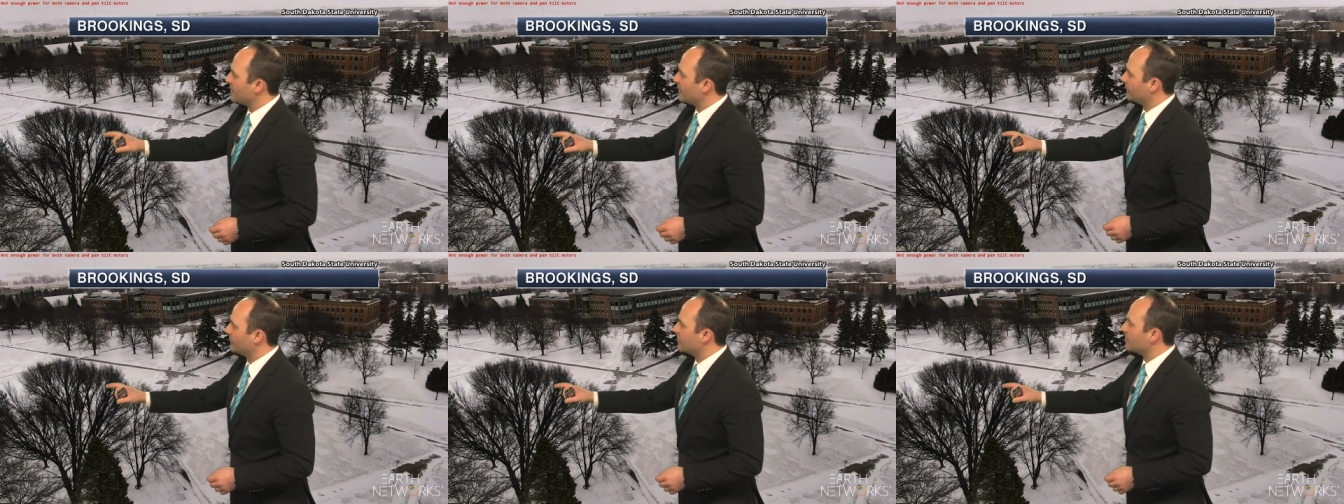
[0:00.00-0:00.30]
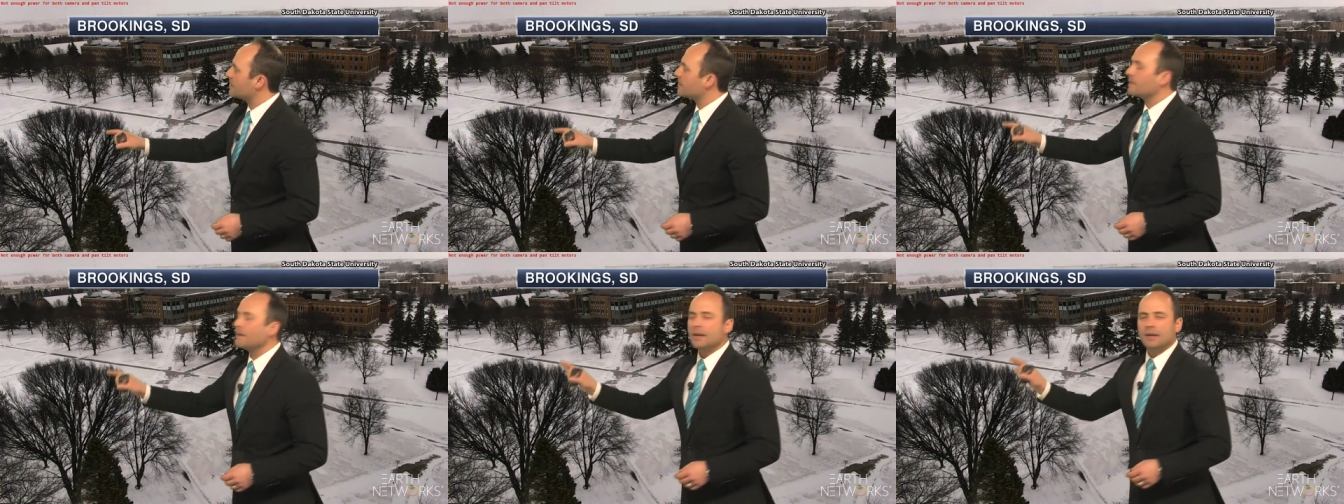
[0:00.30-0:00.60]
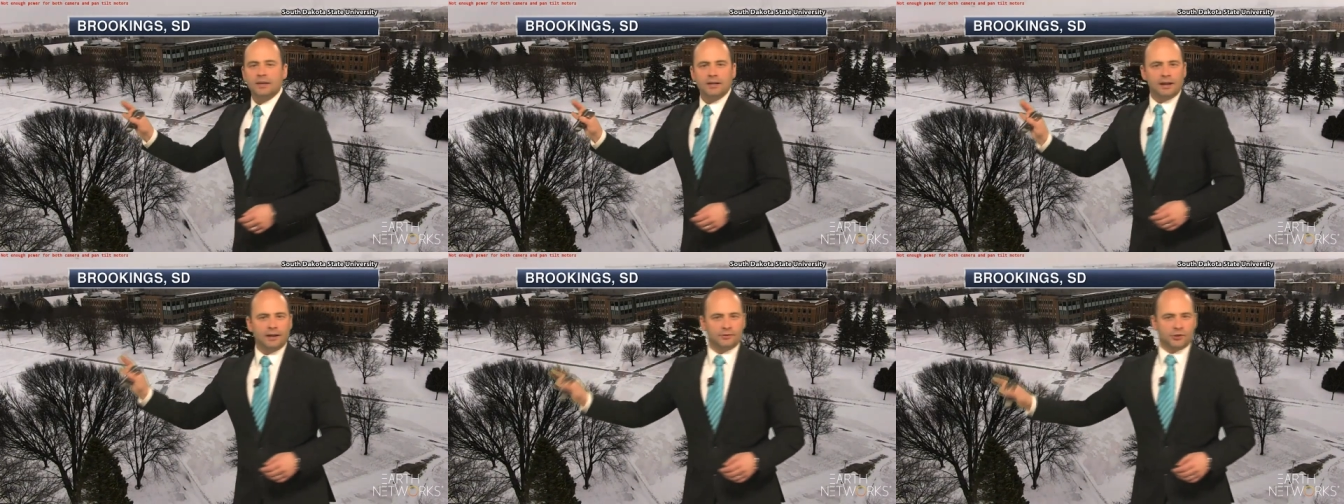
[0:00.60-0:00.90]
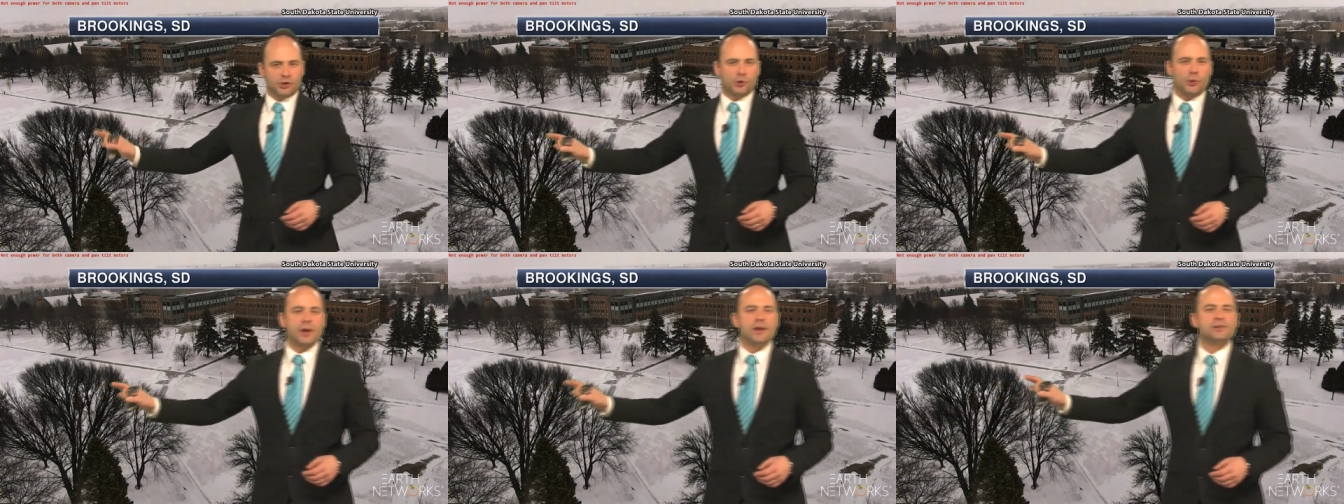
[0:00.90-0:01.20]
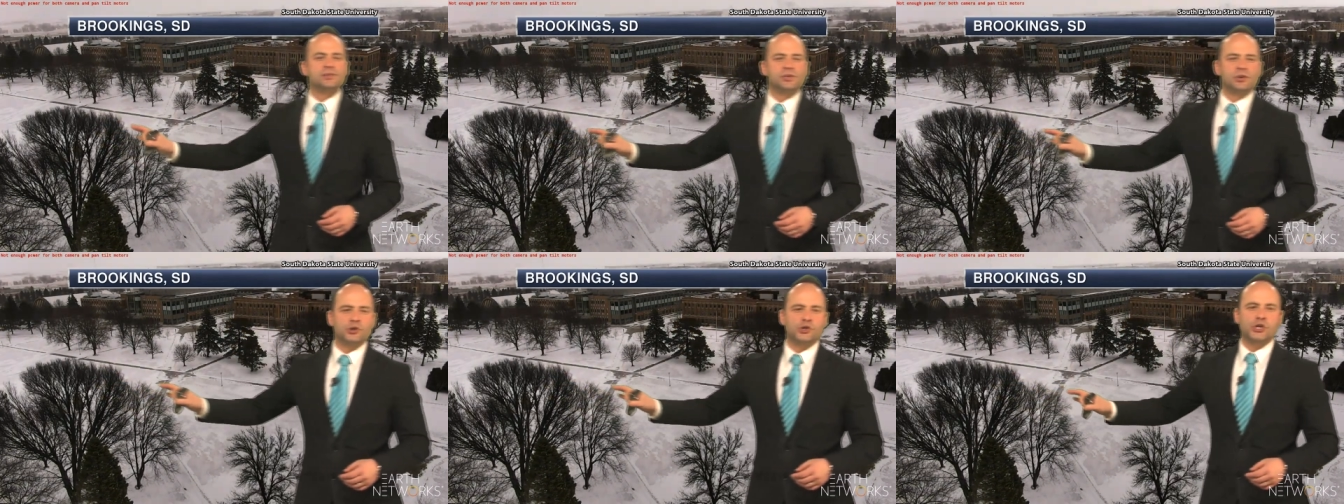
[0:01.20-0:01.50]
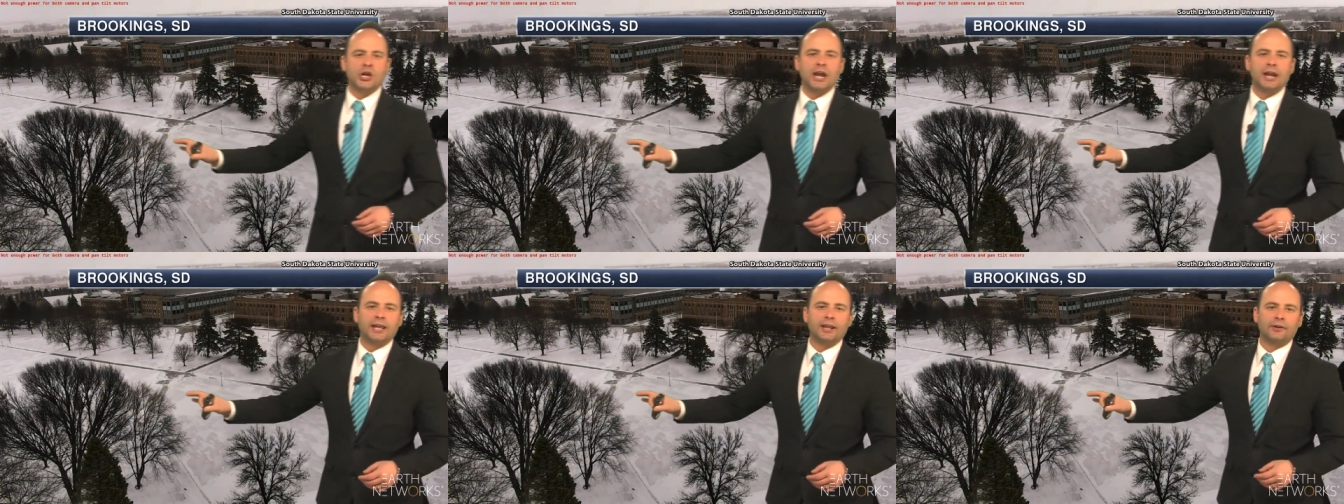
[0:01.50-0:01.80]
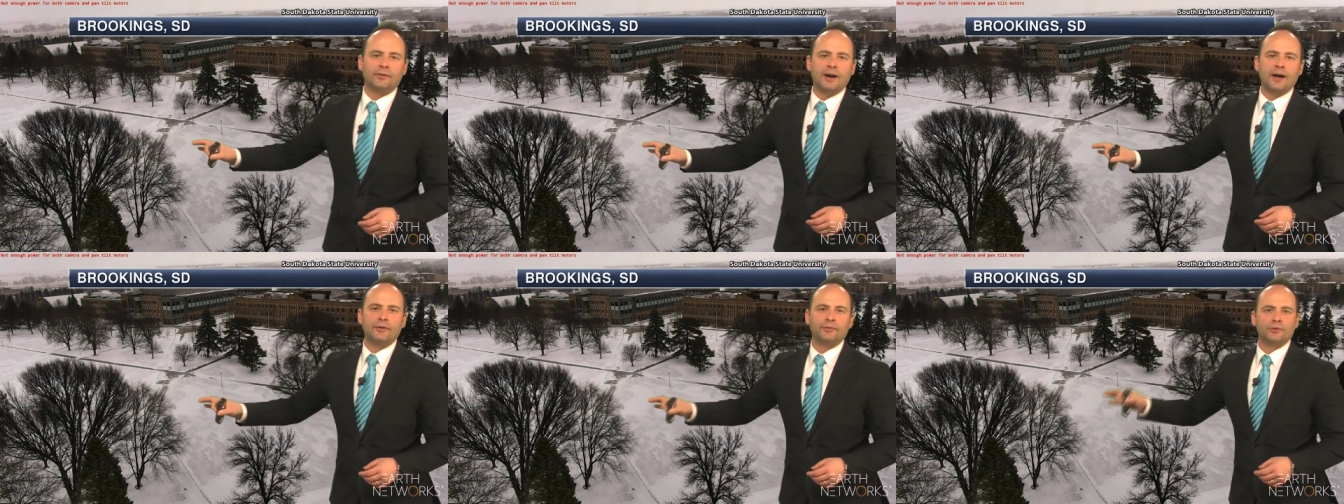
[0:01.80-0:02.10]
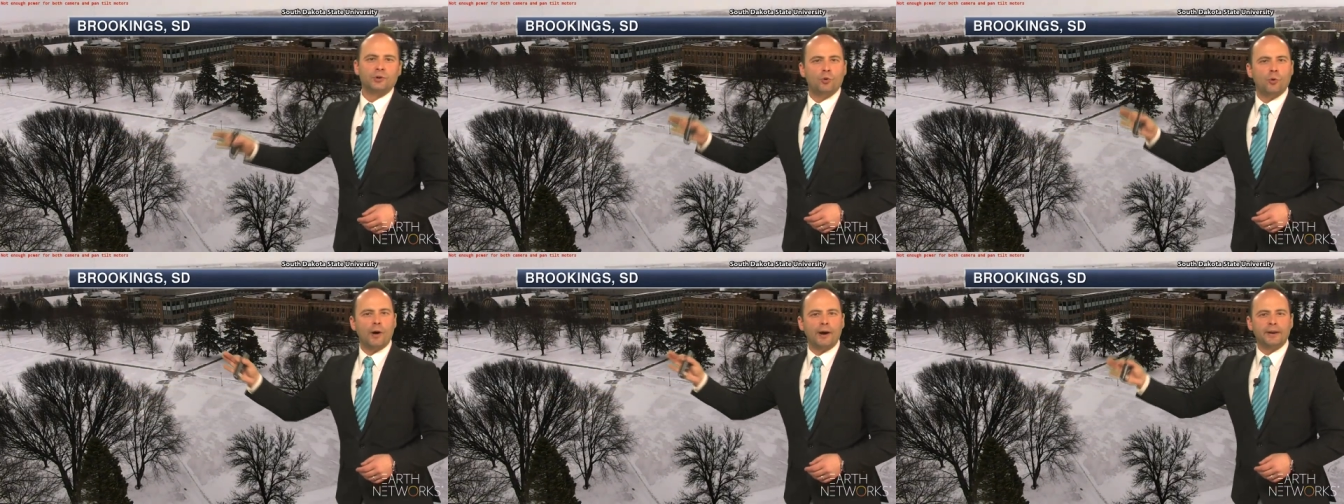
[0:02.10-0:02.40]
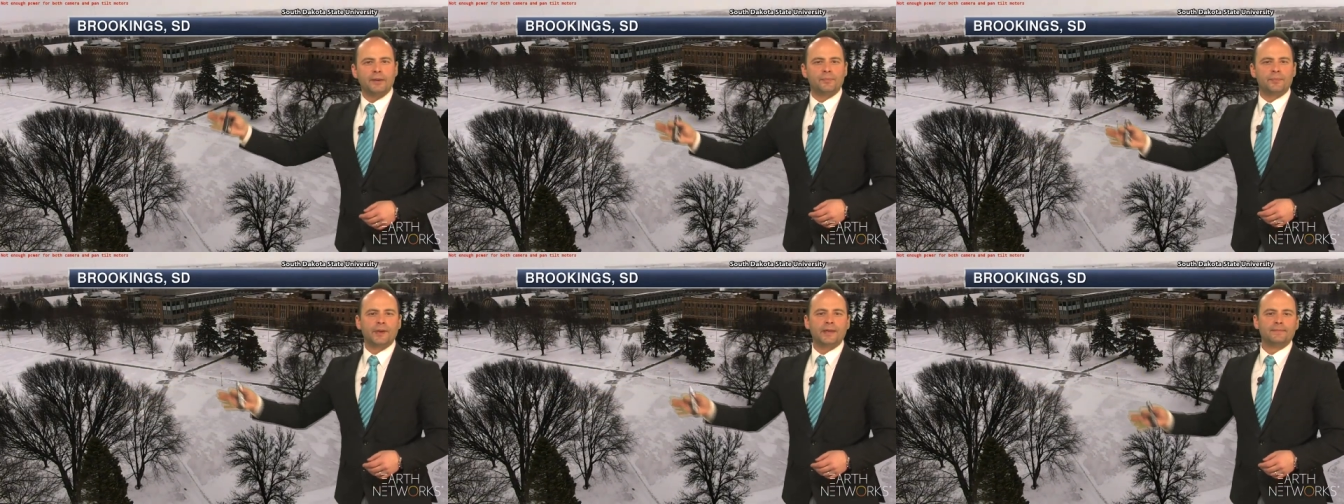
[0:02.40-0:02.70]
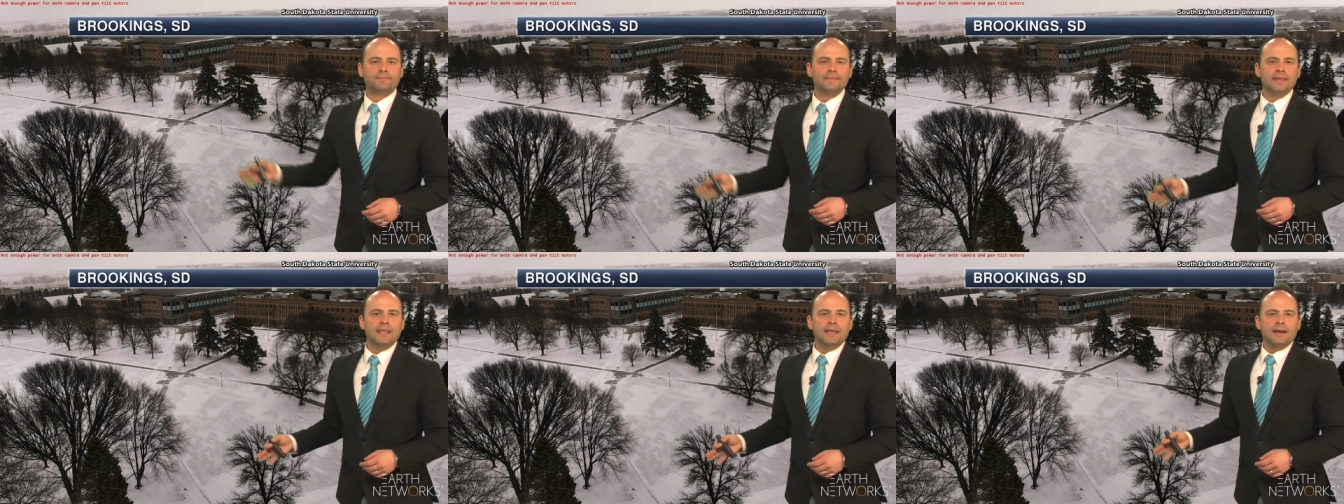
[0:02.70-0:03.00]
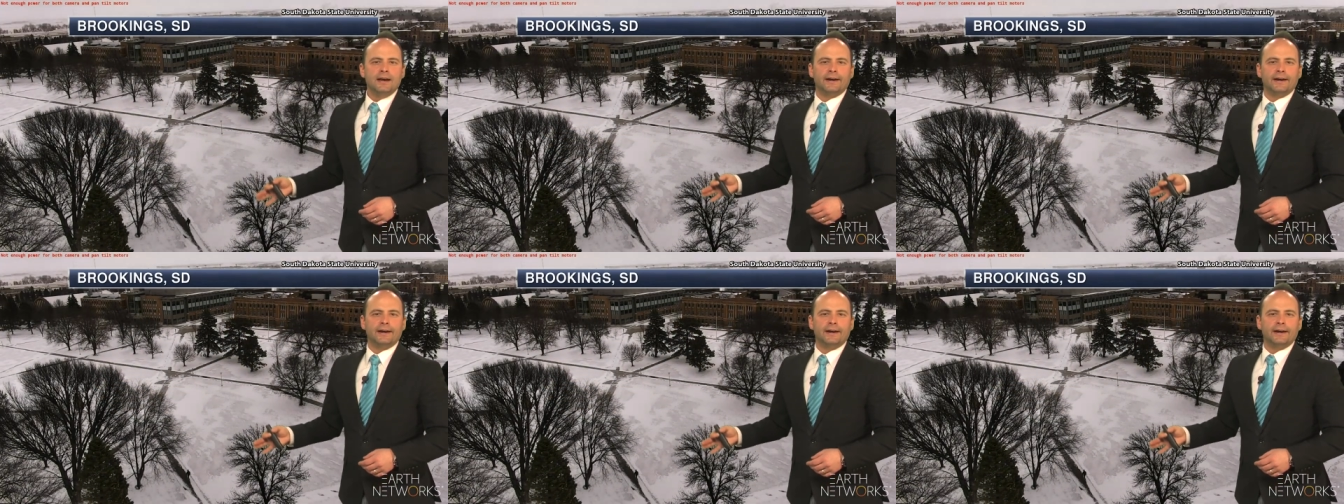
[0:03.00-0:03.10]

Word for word: that the uh, trees are shaking around quite a bit.